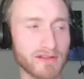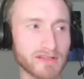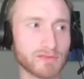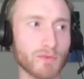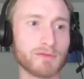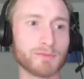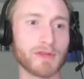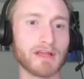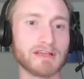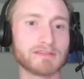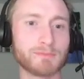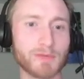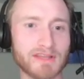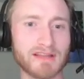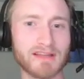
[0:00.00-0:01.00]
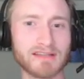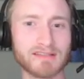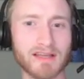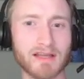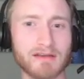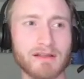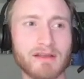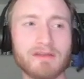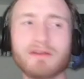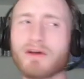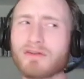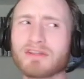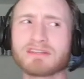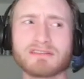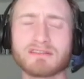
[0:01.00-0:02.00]
to this one place, but then they said,
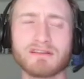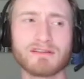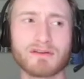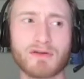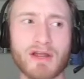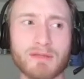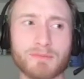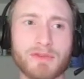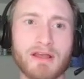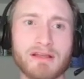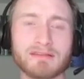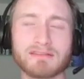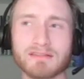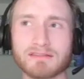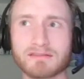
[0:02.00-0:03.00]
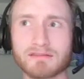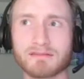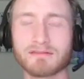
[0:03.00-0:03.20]
no, this isn't the right place. It's,